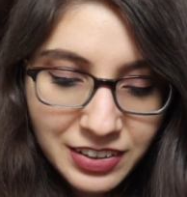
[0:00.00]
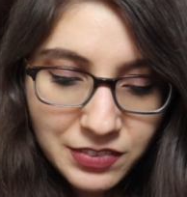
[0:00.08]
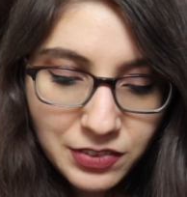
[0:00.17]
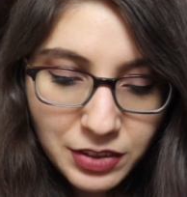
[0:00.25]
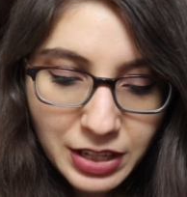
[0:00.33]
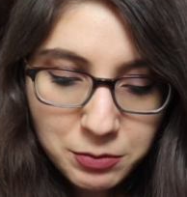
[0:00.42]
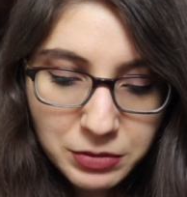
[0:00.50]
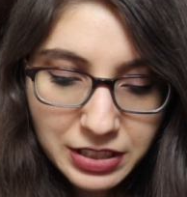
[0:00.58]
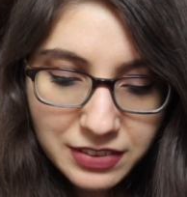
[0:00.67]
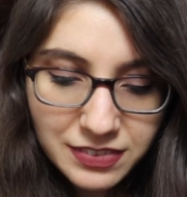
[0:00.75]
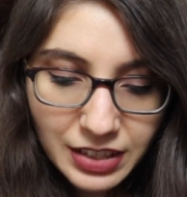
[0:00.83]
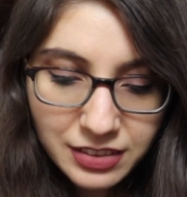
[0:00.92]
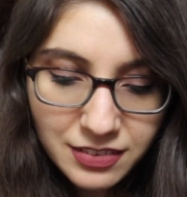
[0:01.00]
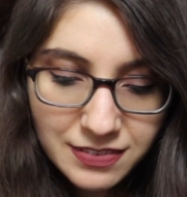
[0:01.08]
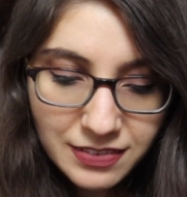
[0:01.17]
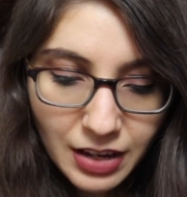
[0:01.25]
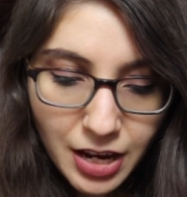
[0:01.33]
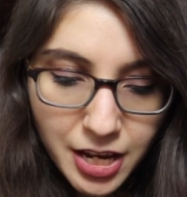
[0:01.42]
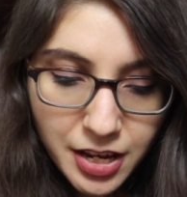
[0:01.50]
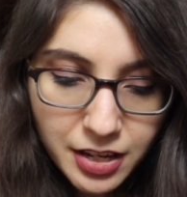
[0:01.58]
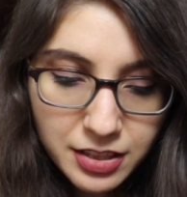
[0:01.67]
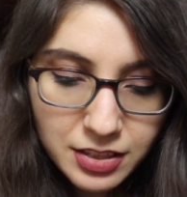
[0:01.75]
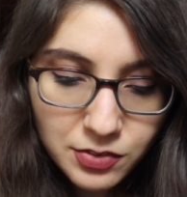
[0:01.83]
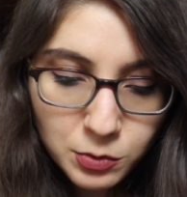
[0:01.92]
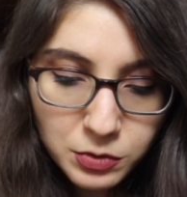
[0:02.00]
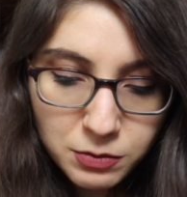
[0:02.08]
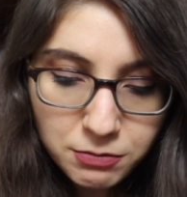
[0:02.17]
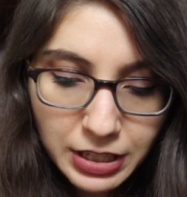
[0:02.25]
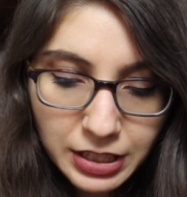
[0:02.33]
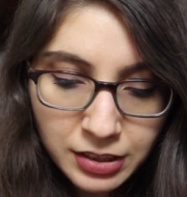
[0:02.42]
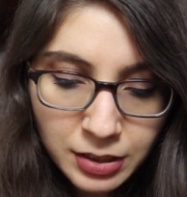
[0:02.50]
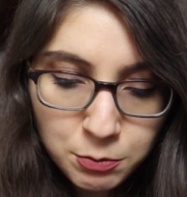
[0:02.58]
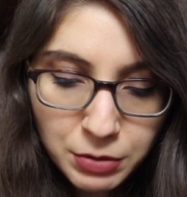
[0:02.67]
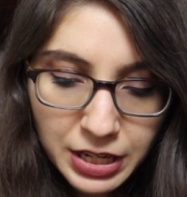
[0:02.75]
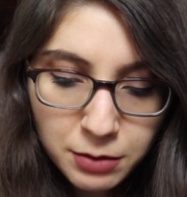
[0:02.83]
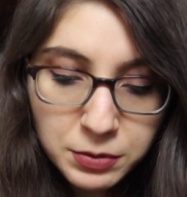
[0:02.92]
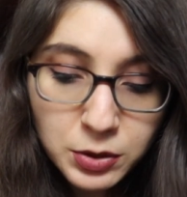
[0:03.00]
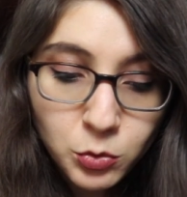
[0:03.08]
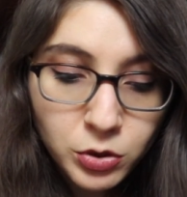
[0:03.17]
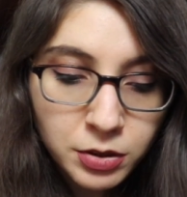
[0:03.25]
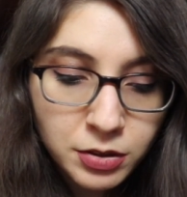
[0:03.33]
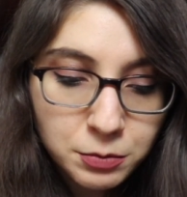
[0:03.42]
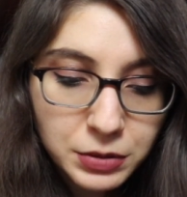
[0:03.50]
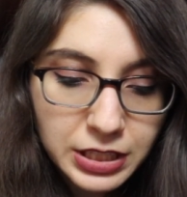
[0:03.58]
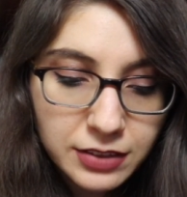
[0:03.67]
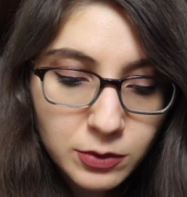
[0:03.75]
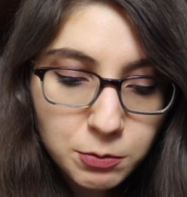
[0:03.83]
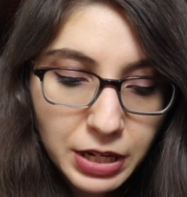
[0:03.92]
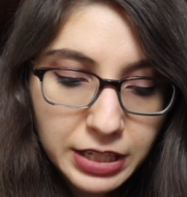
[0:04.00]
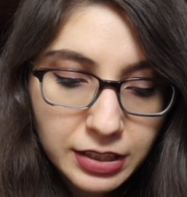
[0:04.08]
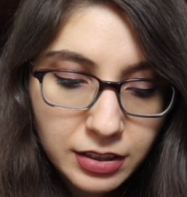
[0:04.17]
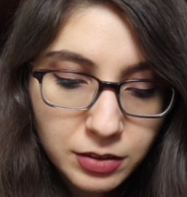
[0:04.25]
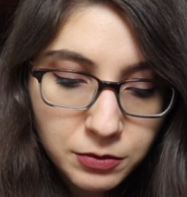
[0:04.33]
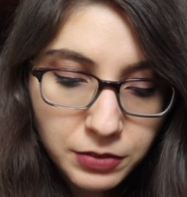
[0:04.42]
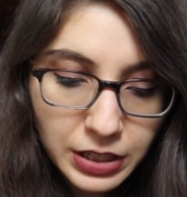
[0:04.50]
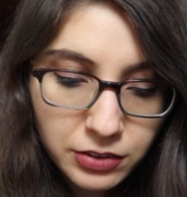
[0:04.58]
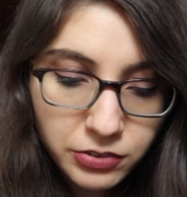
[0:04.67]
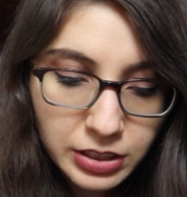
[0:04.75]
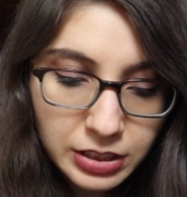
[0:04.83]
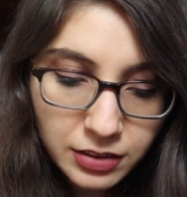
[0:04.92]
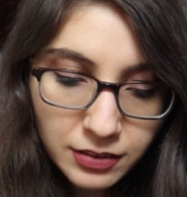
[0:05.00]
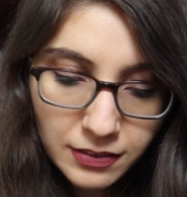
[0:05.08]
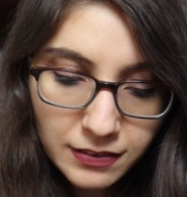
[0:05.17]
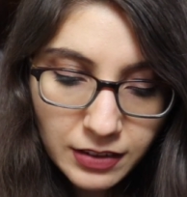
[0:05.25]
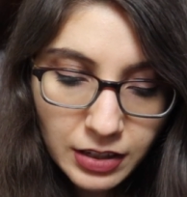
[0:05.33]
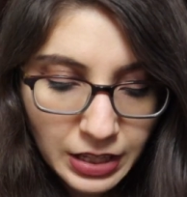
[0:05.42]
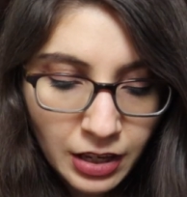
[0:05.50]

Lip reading: So that makes sense. This was made by Pure Bliss Body Confections.